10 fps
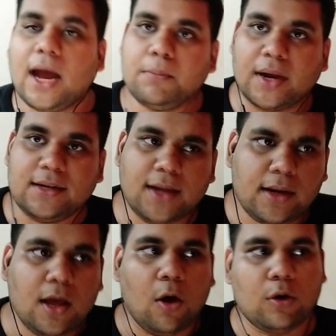And mind
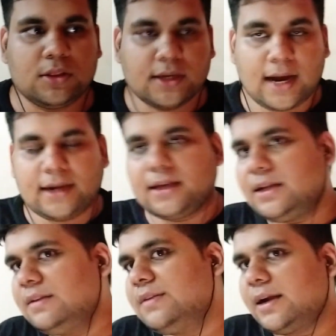that all the
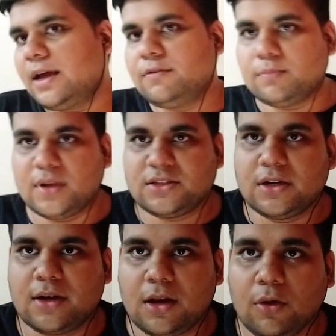categories that I have
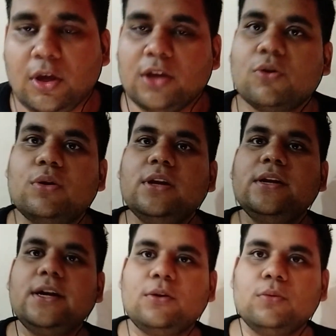mentioned till now, you only
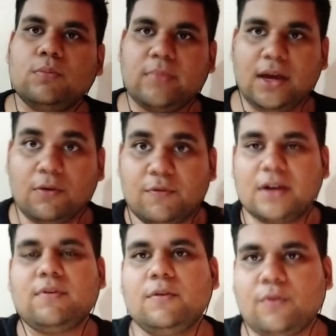need to make
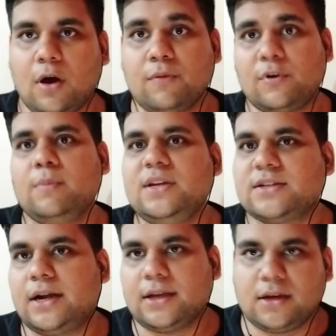one from each
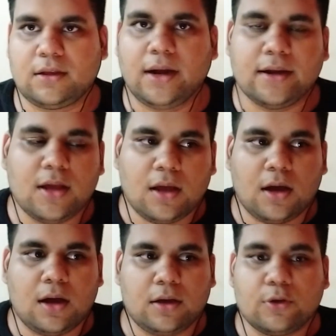category,
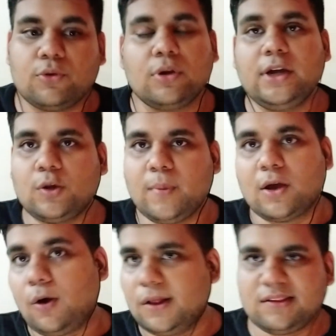right? You don't need to make
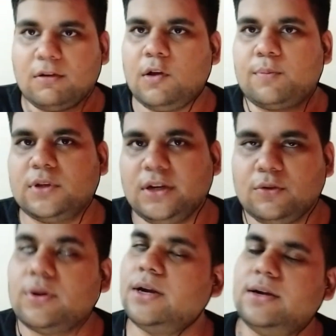all 7 of projects.
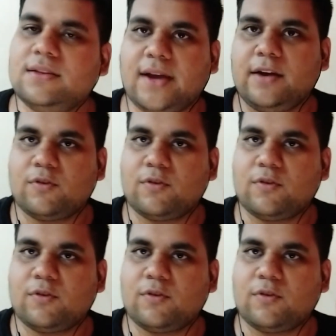You can decide